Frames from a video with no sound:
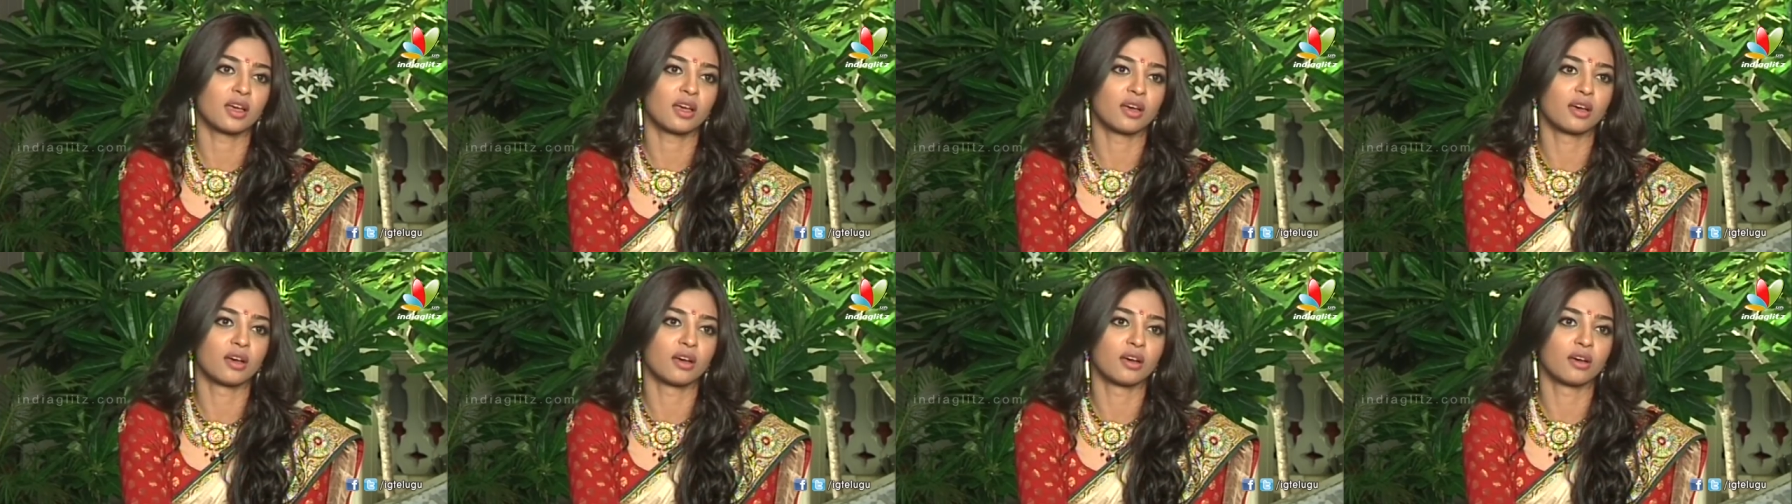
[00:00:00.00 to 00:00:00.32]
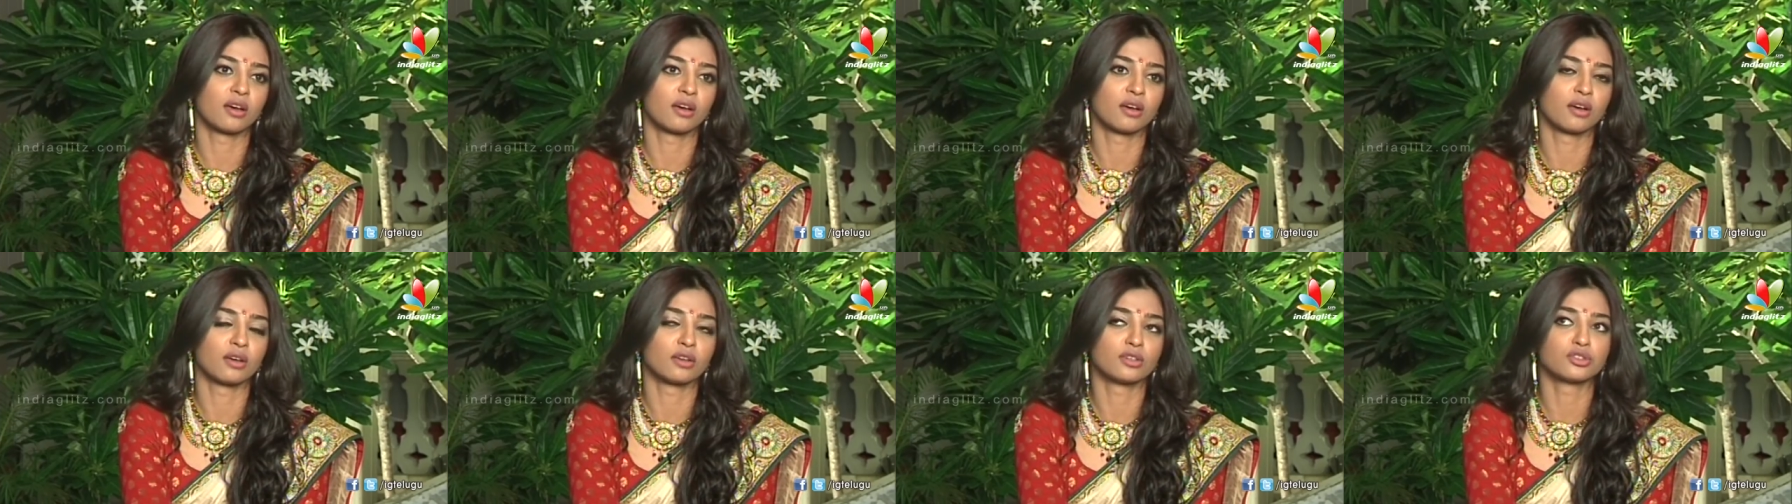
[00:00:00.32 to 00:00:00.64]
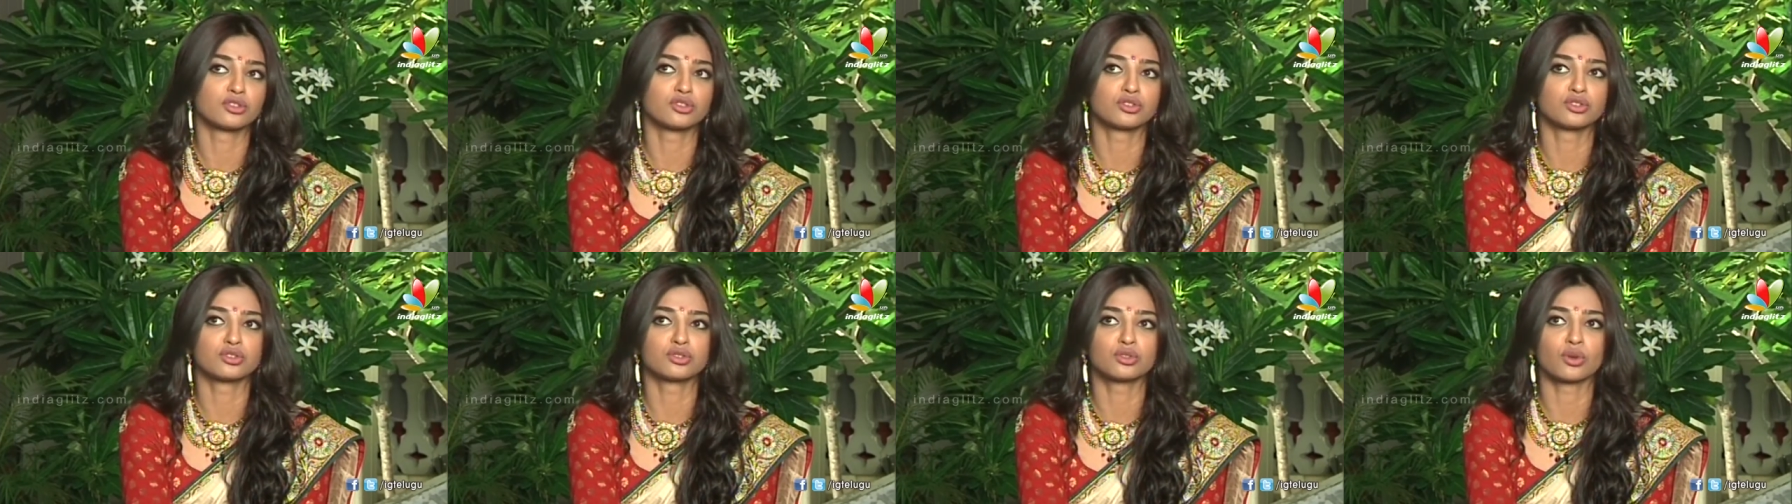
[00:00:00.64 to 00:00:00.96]
uh,
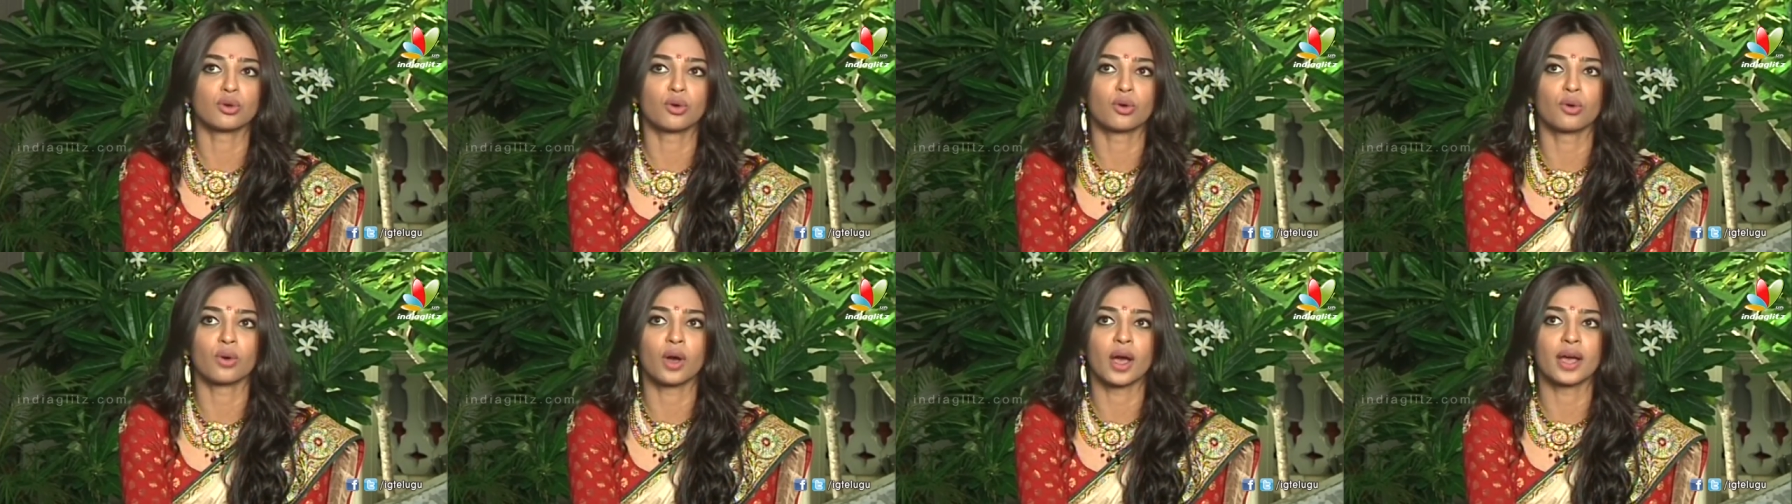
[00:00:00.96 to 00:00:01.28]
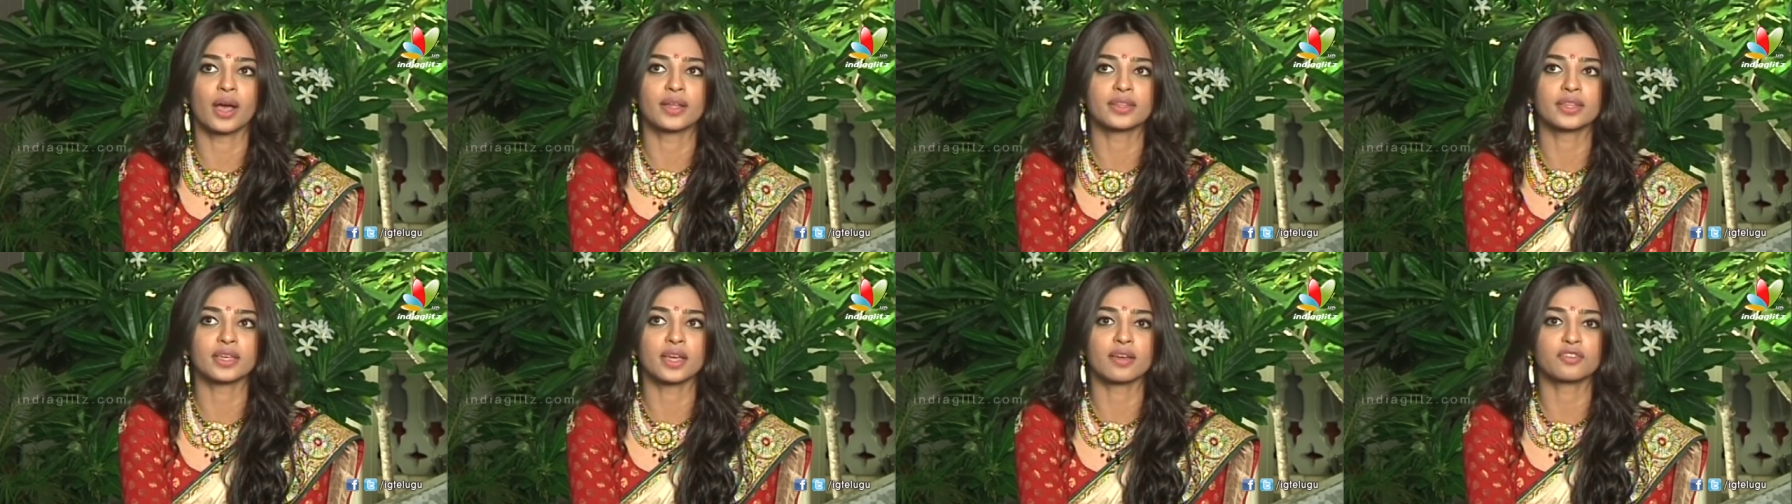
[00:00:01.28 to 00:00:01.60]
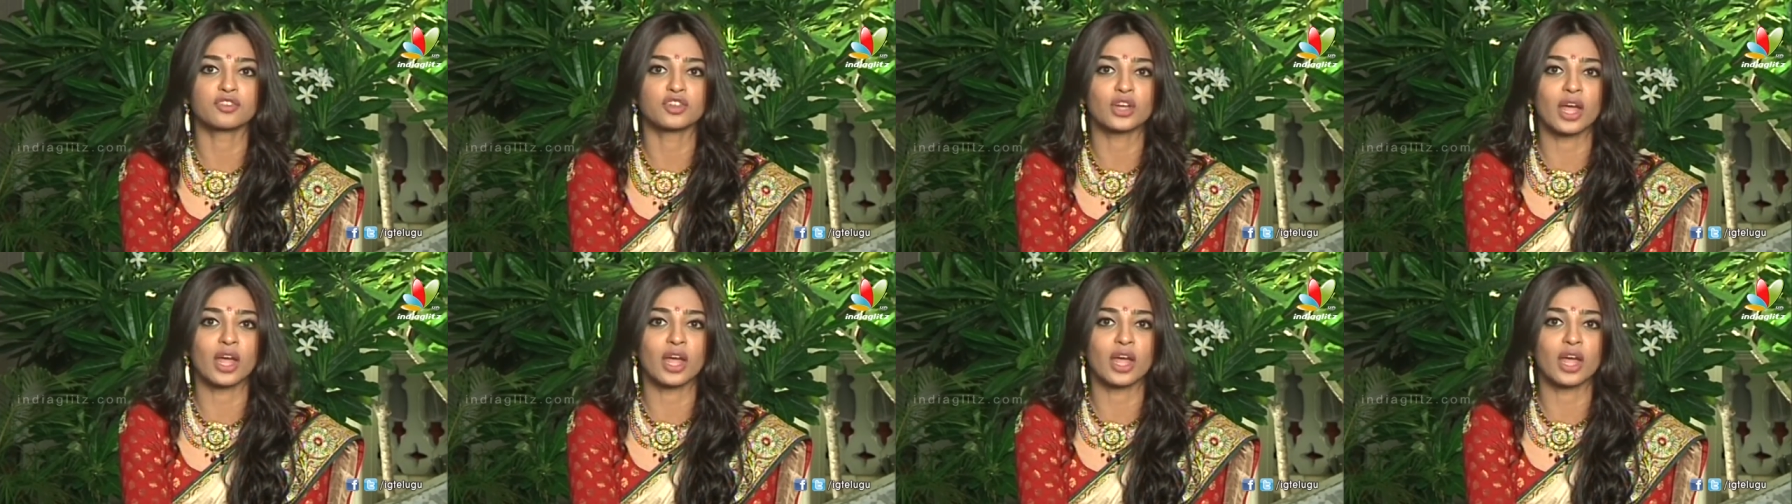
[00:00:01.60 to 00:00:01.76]
so I think I've